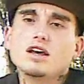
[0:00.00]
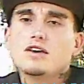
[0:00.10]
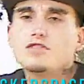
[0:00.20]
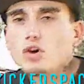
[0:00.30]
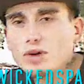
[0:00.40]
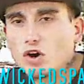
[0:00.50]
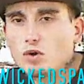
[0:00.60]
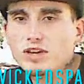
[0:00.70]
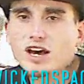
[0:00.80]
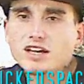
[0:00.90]
if you know my
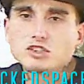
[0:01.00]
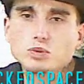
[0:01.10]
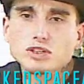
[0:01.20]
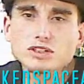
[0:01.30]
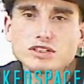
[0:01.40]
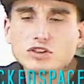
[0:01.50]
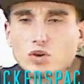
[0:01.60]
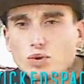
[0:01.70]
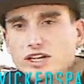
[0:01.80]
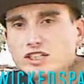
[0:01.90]
homie Azreel and you
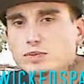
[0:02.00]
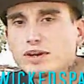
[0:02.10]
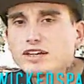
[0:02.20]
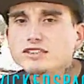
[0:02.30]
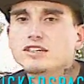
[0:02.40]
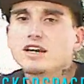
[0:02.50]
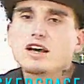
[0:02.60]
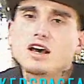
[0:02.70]
know Wicked Space,